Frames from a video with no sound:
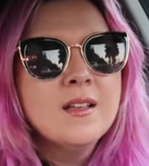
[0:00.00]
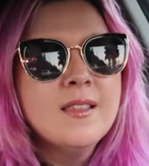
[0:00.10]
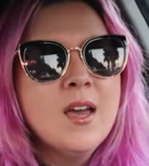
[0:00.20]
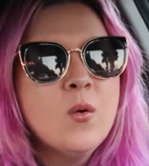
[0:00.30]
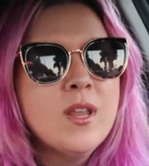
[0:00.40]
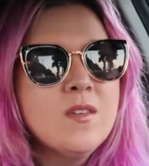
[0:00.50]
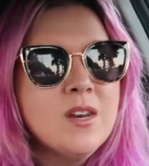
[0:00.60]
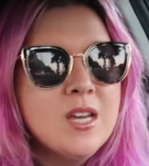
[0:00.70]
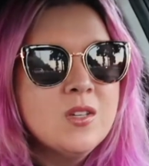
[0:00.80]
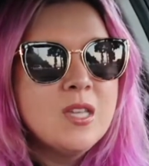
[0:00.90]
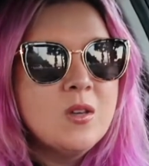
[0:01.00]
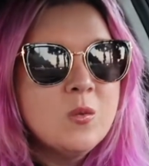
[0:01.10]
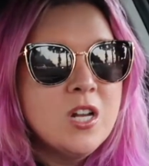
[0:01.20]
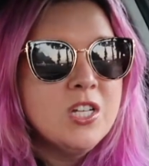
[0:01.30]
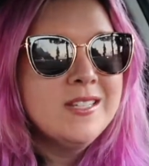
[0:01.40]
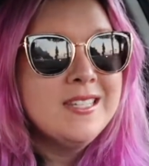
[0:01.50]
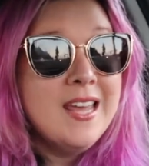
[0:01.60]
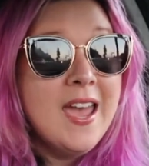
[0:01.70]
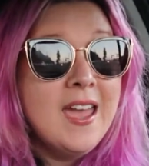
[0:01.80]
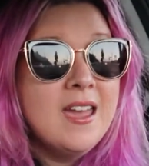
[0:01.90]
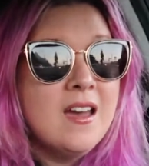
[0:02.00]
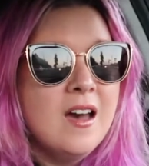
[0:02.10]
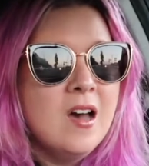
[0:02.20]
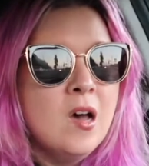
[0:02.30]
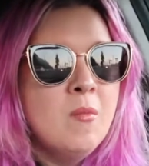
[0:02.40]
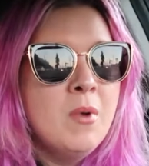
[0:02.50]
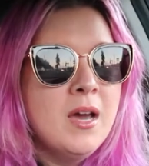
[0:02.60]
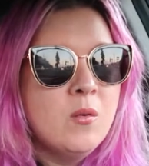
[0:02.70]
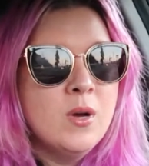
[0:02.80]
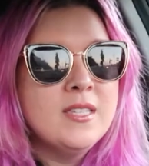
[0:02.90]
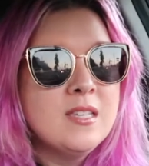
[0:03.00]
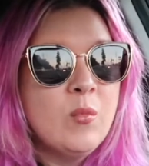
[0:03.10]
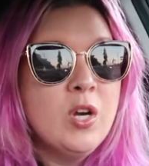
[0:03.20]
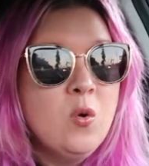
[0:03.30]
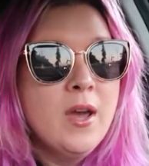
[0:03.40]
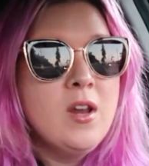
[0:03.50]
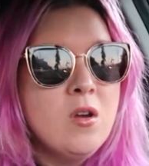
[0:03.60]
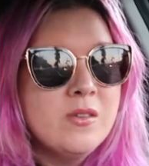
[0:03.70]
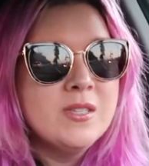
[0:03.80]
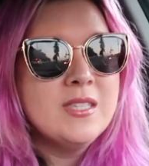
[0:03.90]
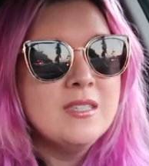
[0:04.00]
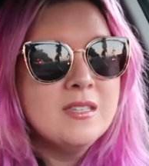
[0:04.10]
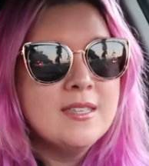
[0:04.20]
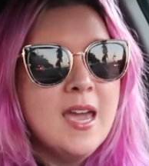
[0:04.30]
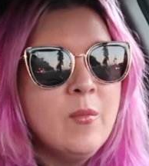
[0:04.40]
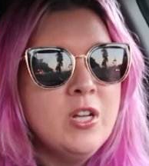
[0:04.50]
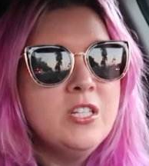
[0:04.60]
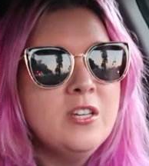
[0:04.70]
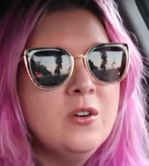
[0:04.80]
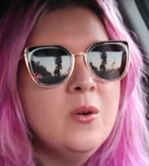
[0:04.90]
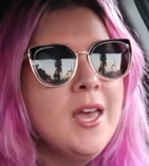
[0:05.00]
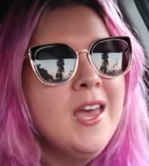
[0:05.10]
Like one of the videos I was watching today um, was someone who I know uses this camera too,